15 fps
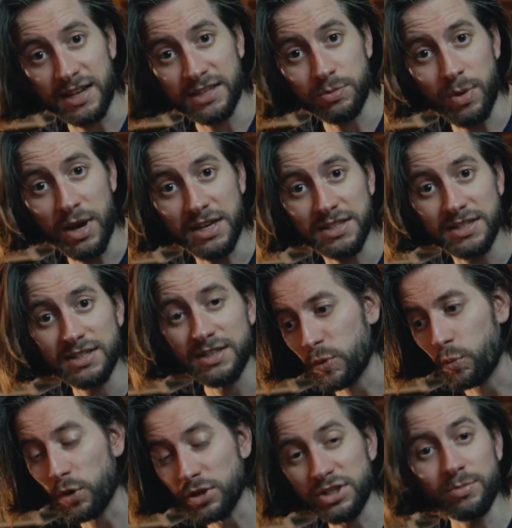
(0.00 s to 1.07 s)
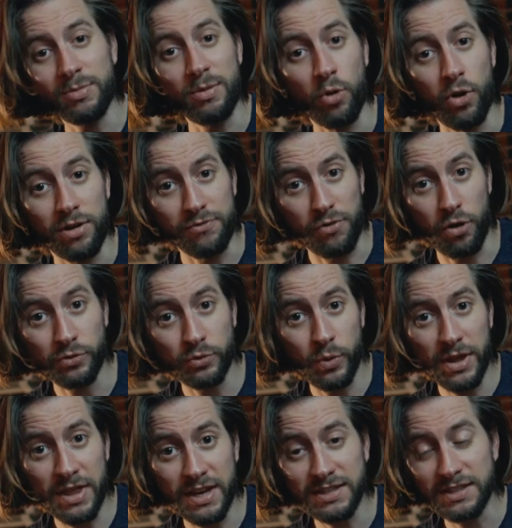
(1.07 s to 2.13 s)
that space. Wanted to be more involved
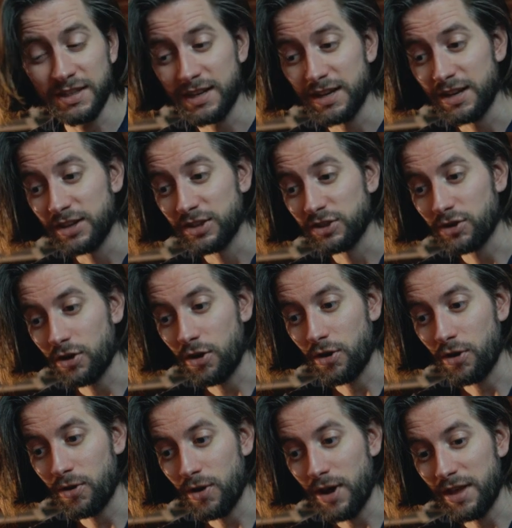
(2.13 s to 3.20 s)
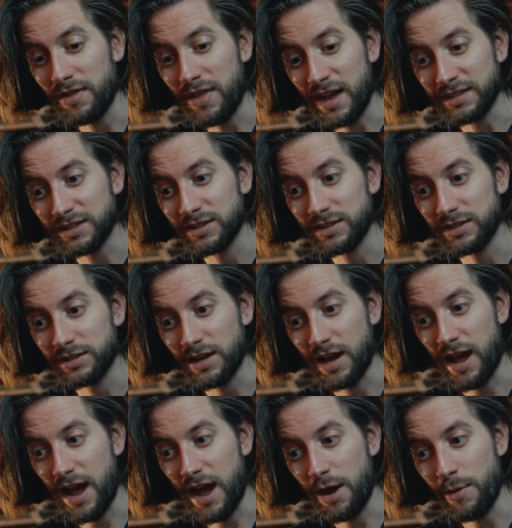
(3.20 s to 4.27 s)
with it. So that's
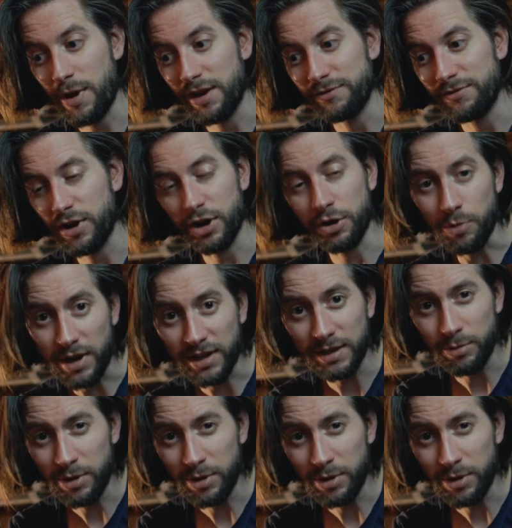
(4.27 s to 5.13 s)
how I very quickly